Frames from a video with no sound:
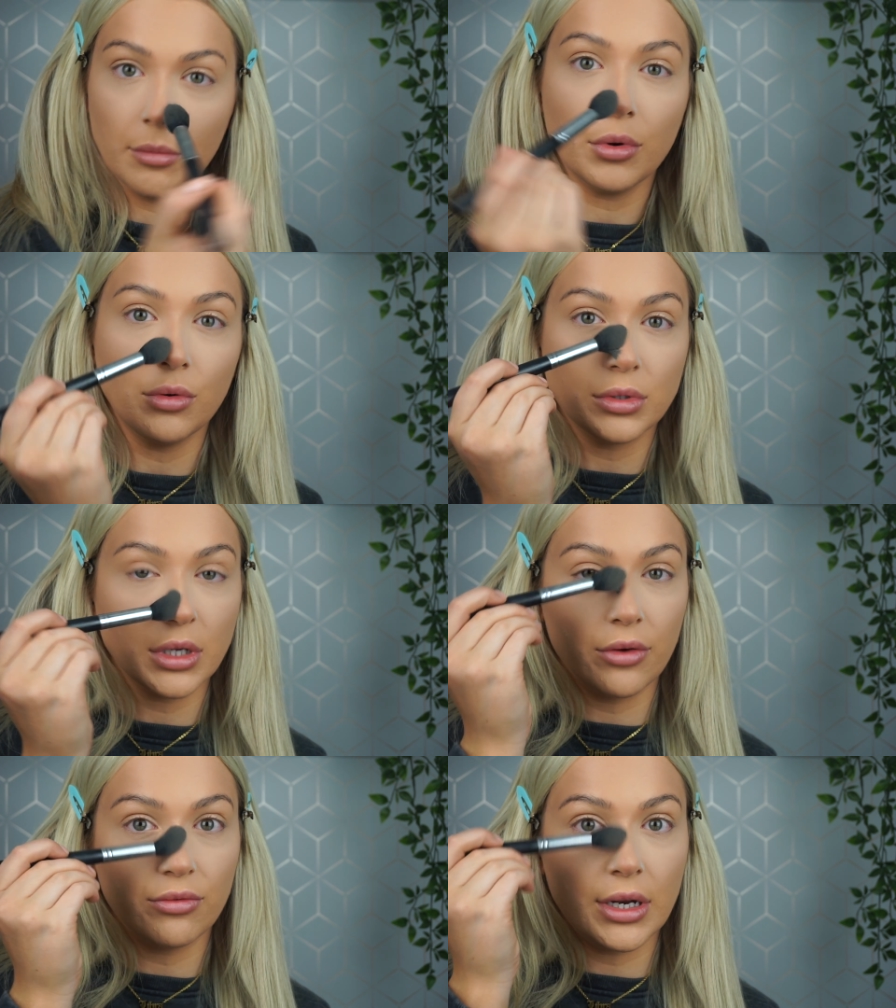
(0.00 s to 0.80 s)
but
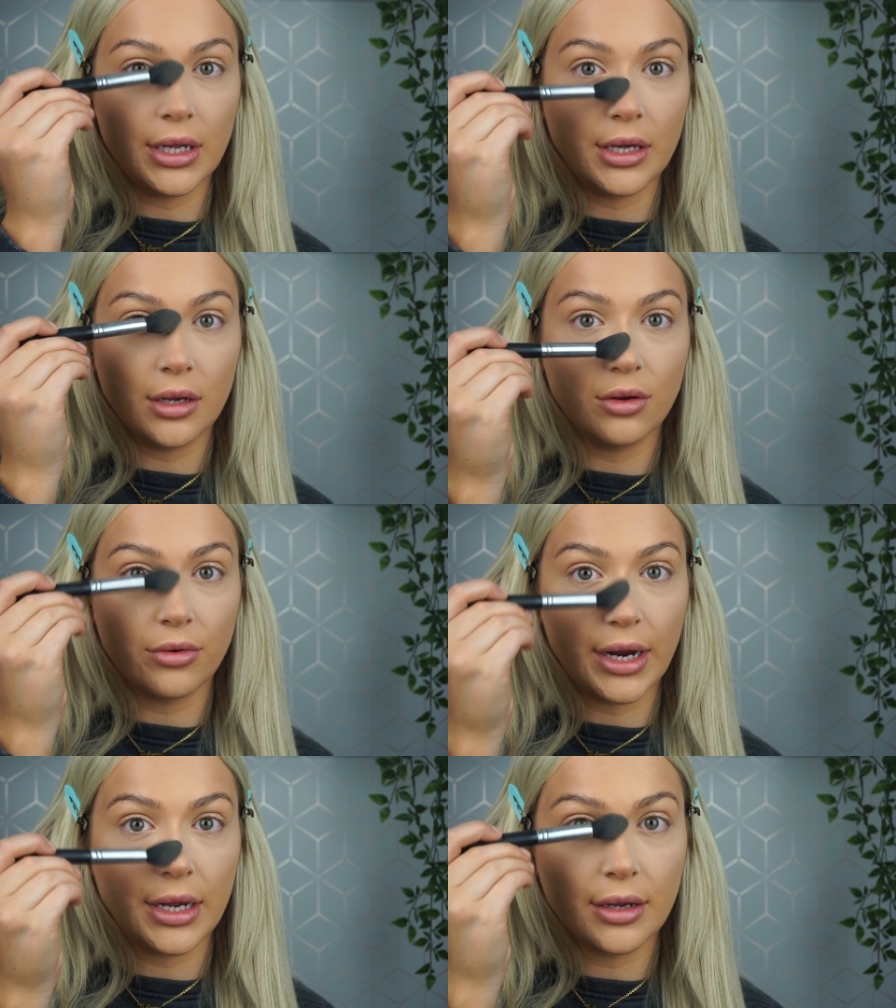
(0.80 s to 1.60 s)
also really
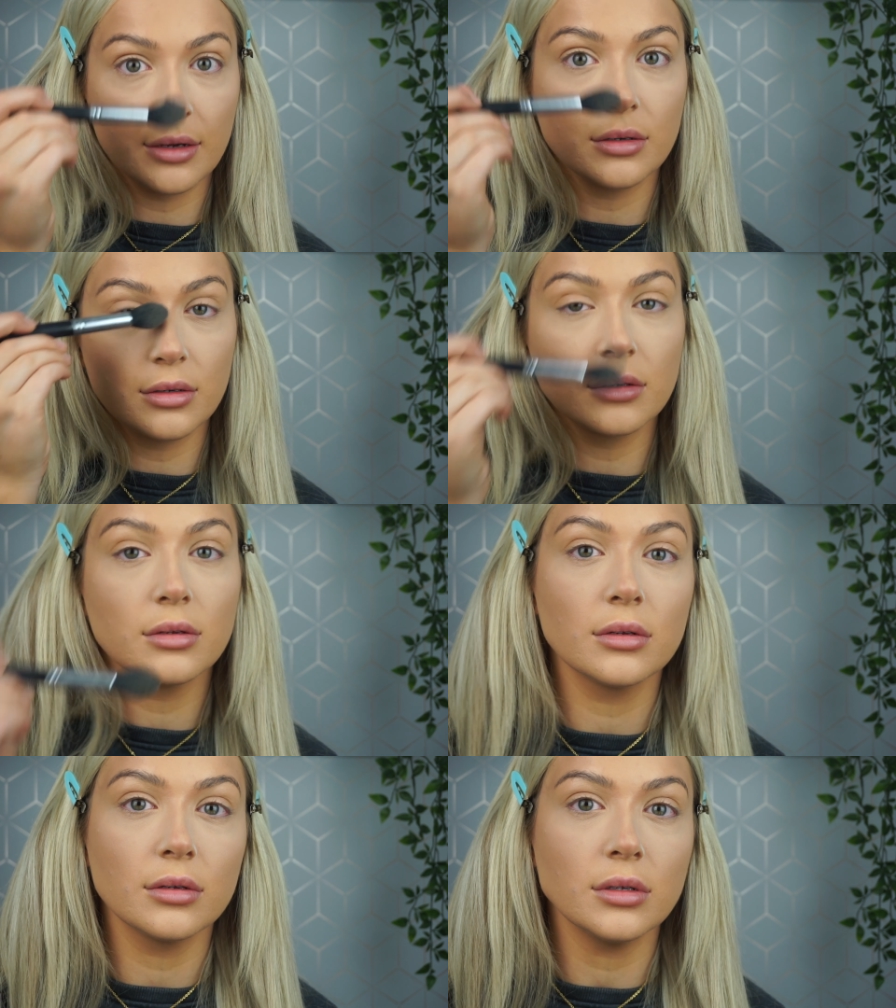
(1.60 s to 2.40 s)
great
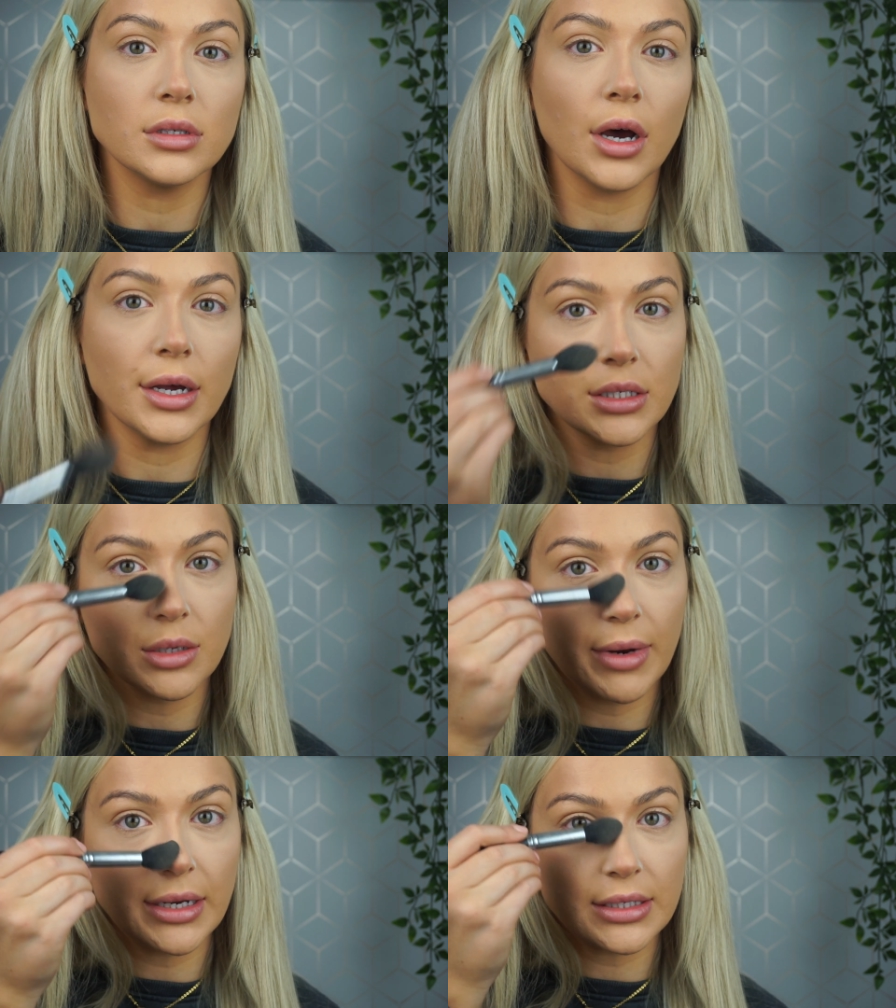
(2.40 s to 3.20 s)
size
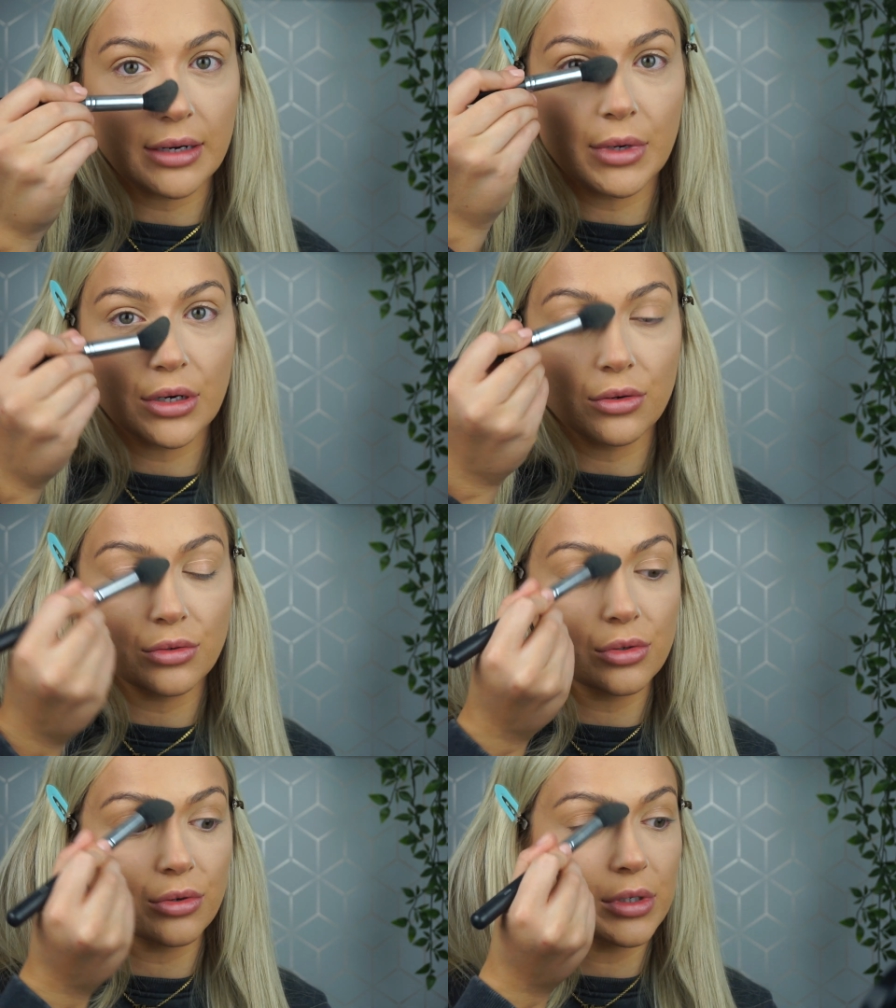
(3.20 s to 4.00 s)
to blend out my
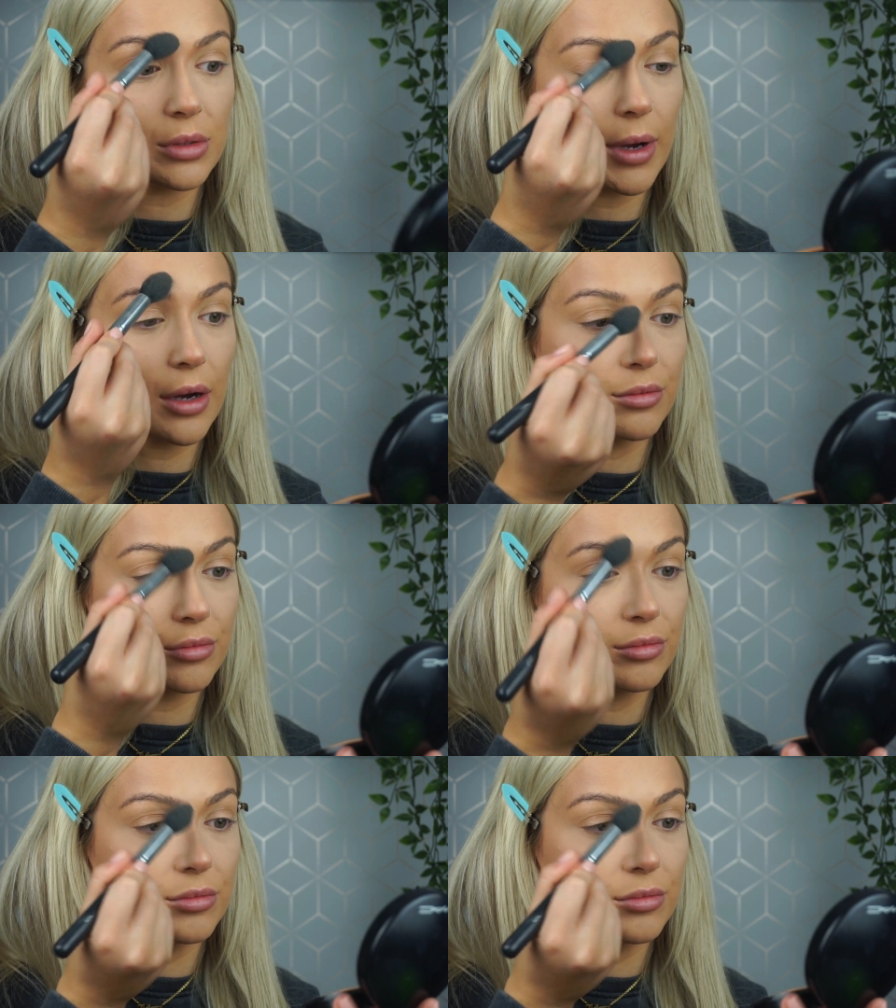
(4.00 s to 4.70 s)
contour as well.